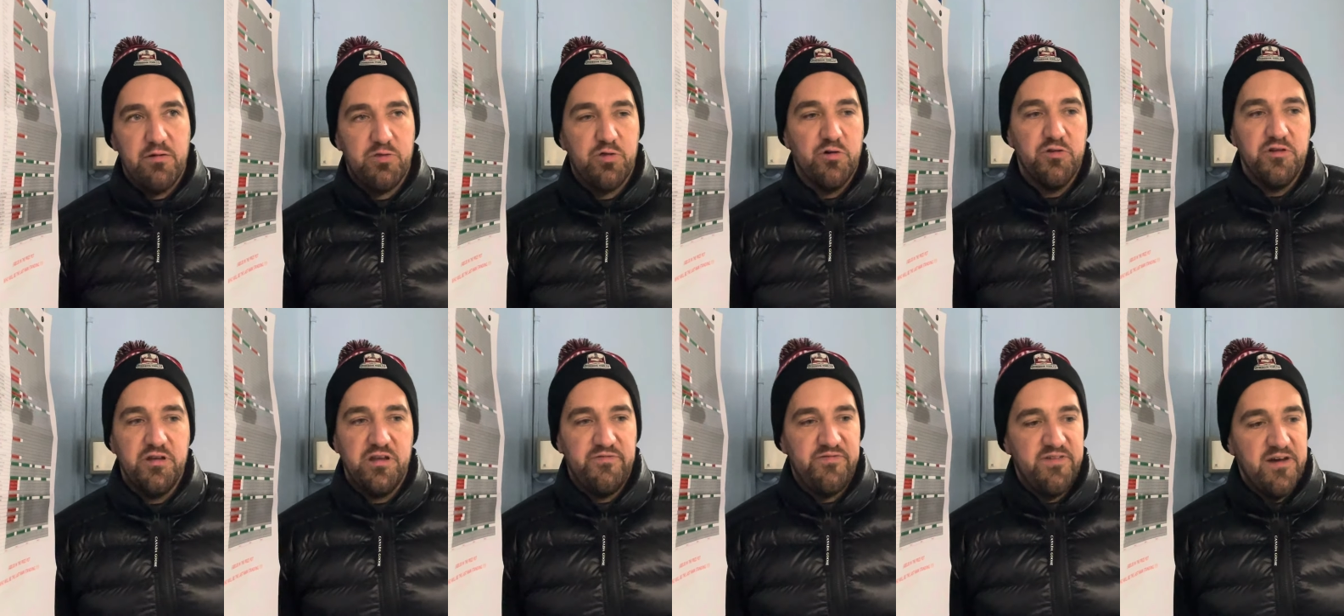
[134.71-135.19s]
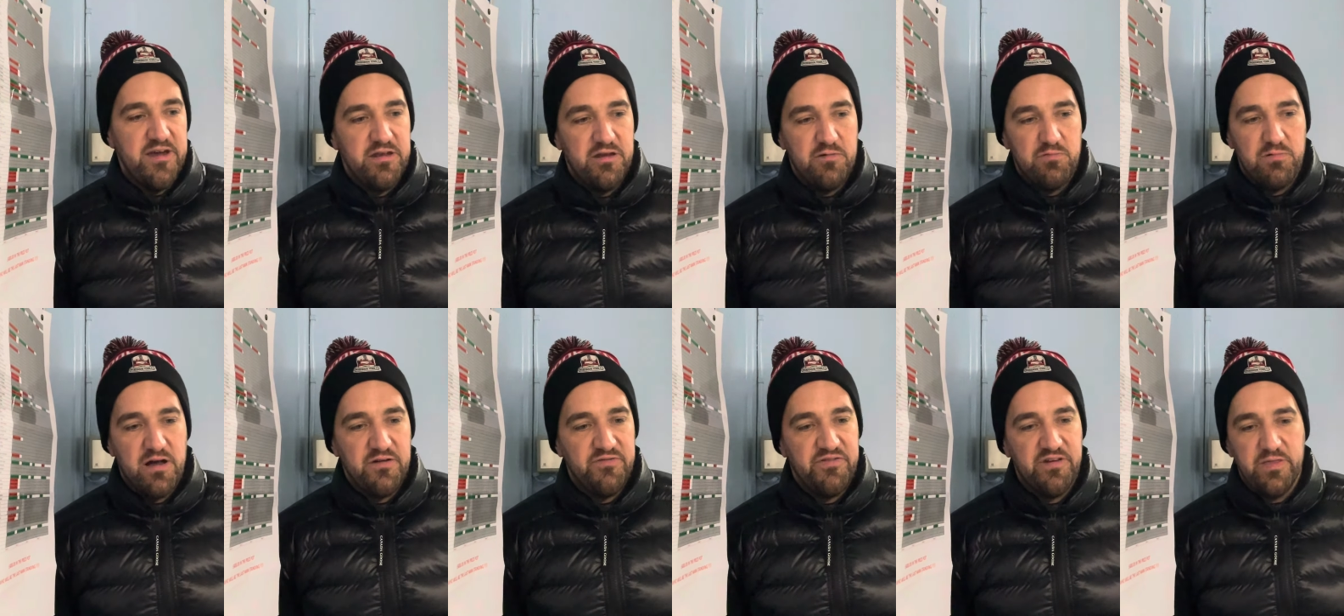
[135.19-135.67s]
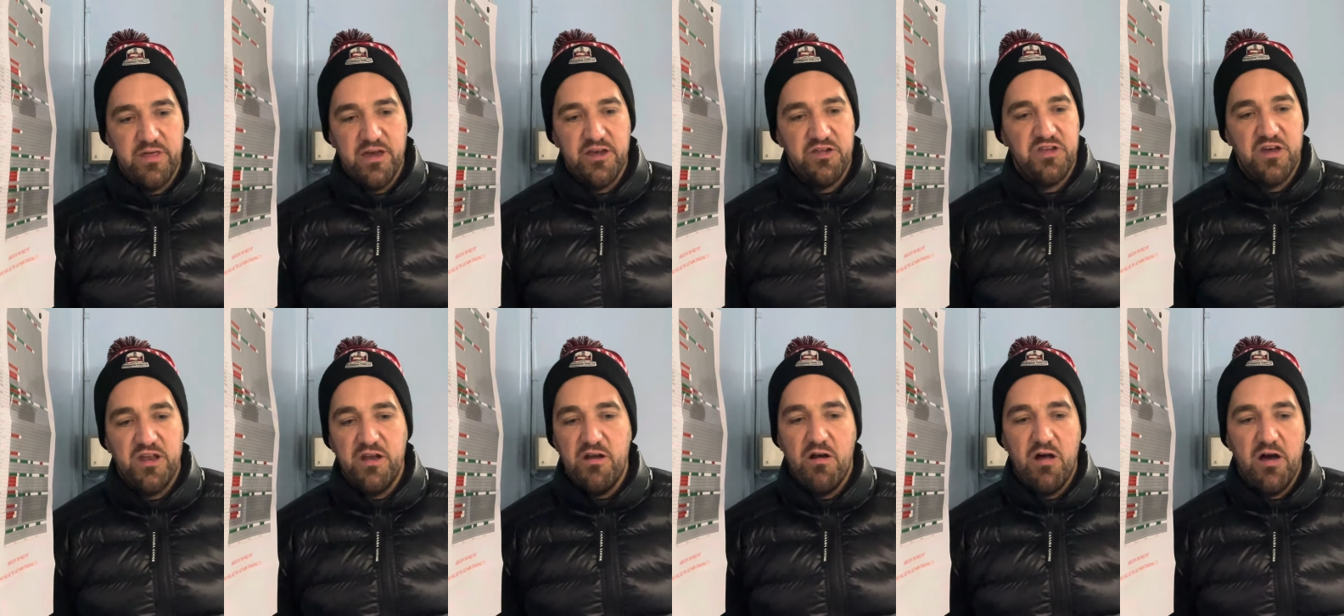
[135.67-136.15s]
I thought they defended well. I think their
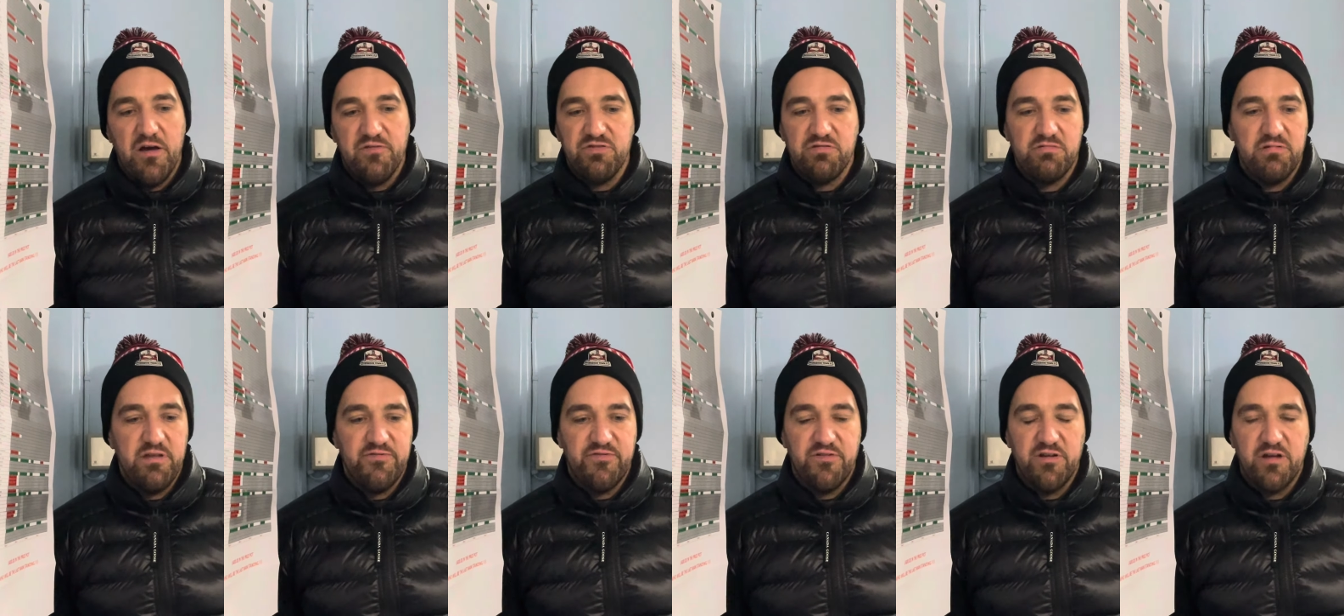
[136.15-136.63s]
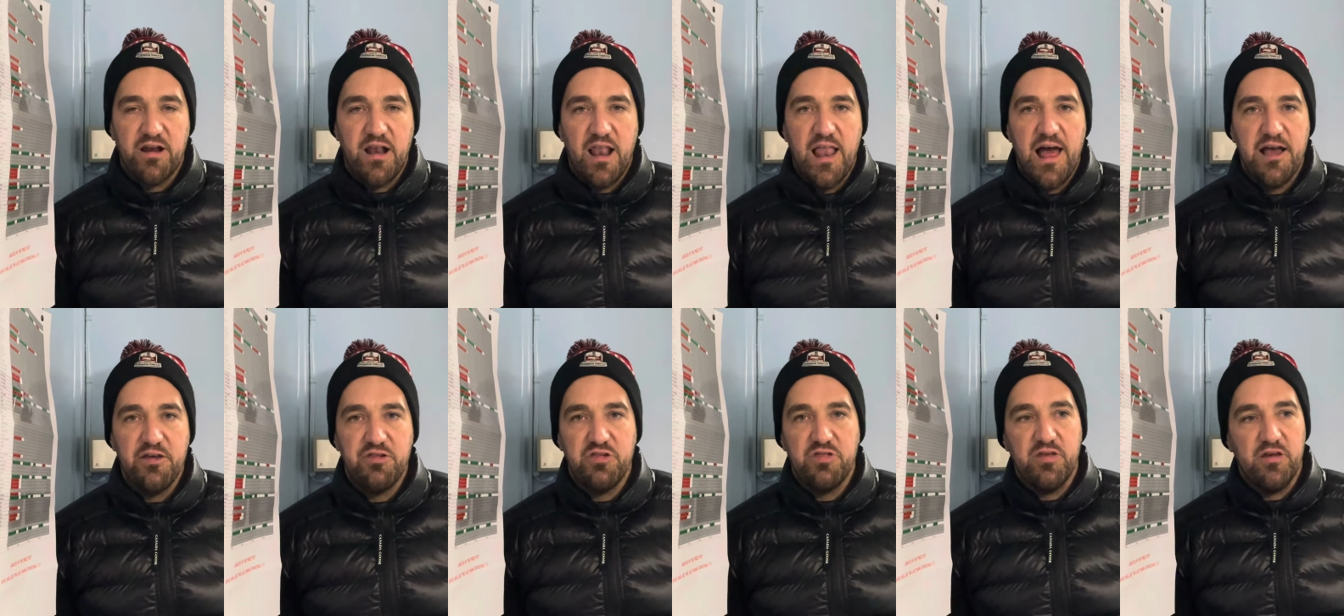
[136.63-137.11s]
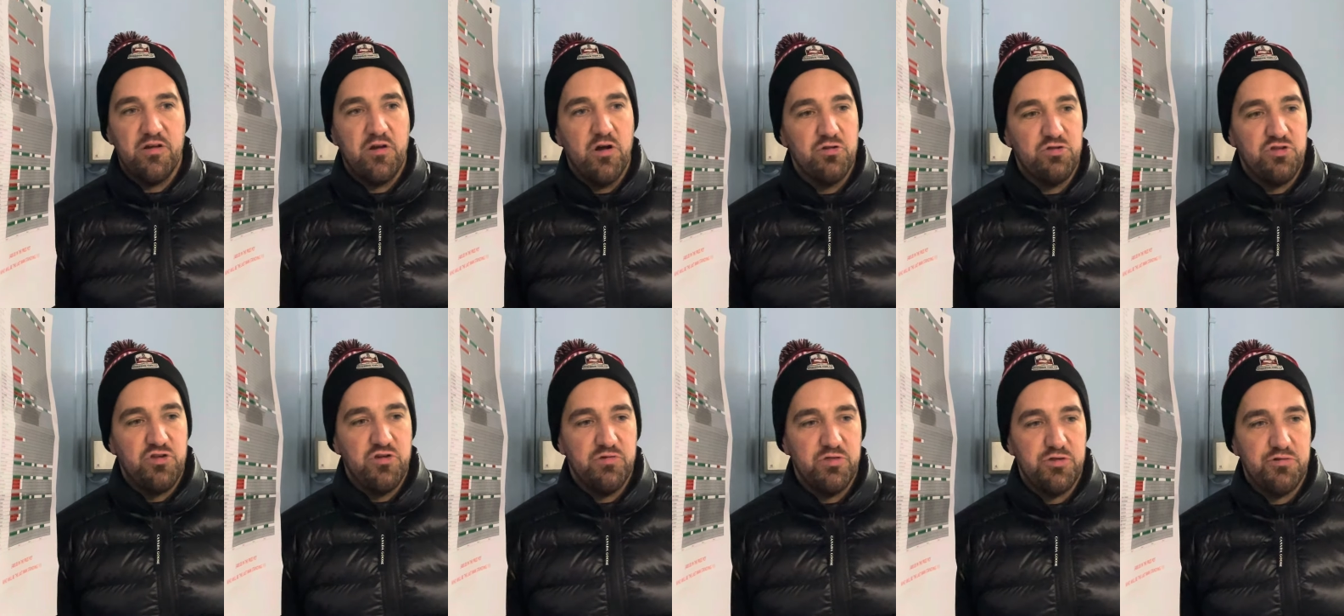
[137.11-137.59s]
centre-half's different class. They've
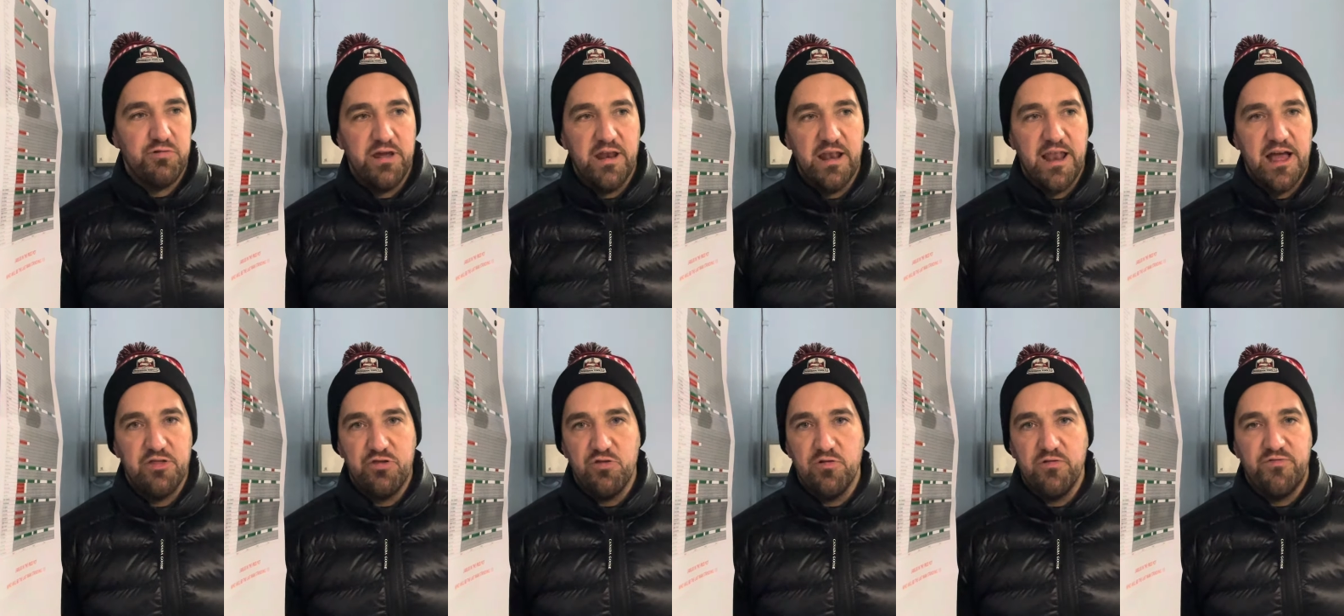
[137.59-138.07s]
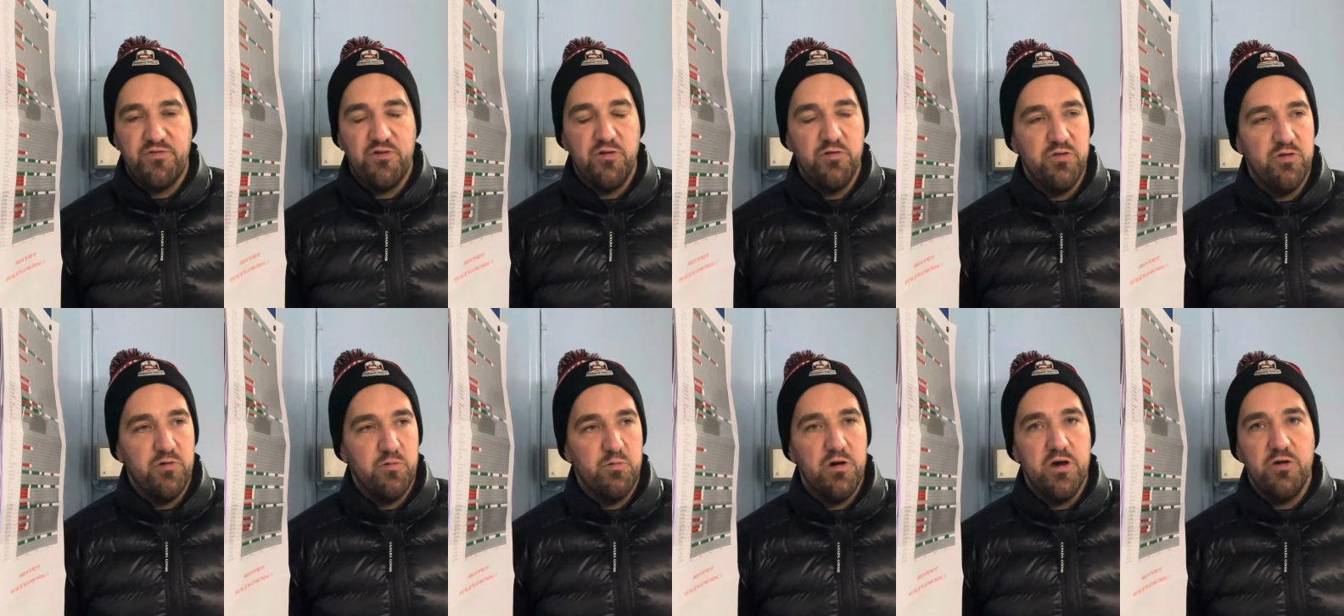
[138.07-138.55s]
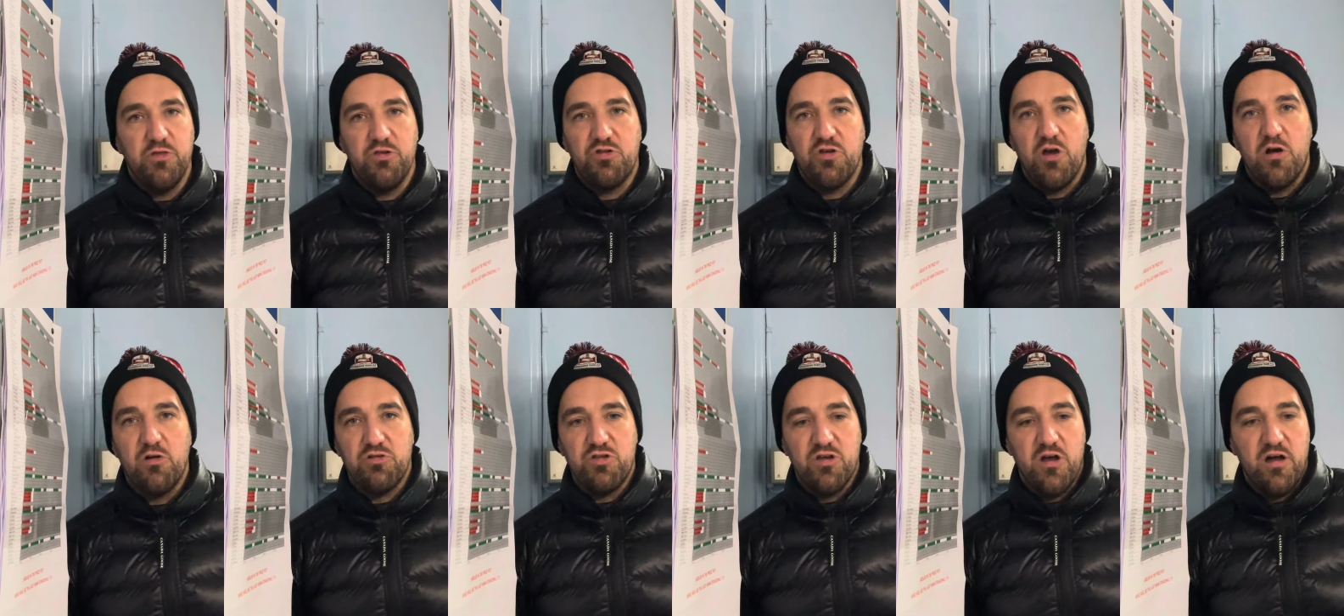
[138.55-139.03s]
got three lads up front that work the
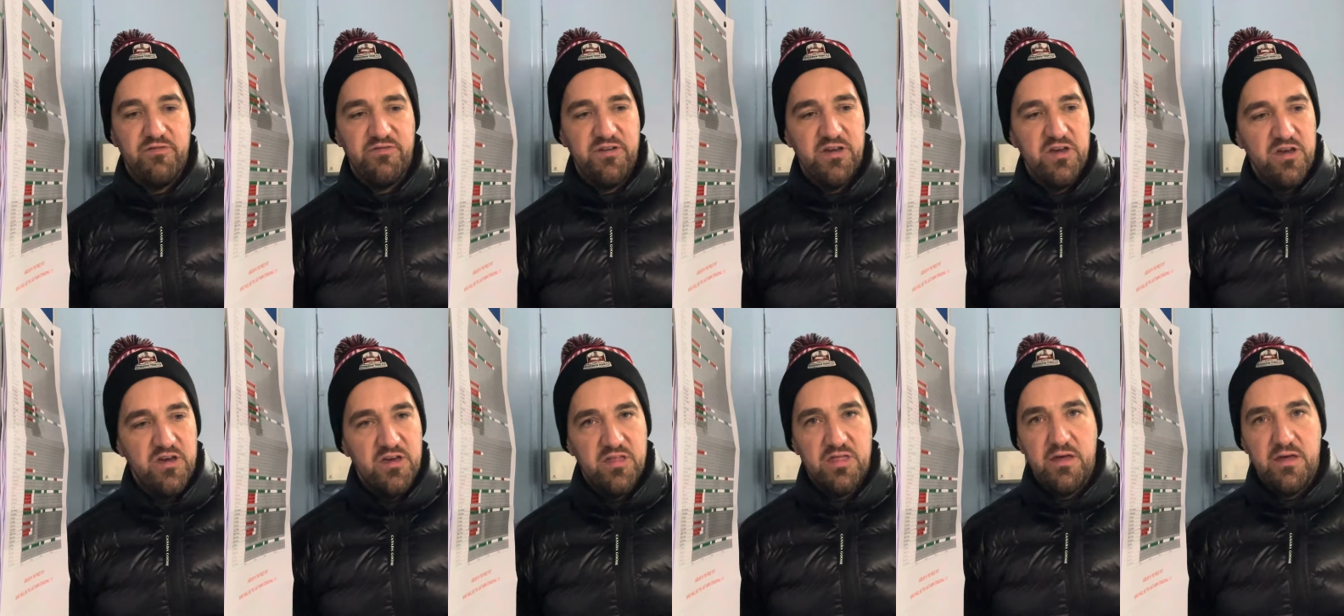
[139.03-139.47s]
socks off.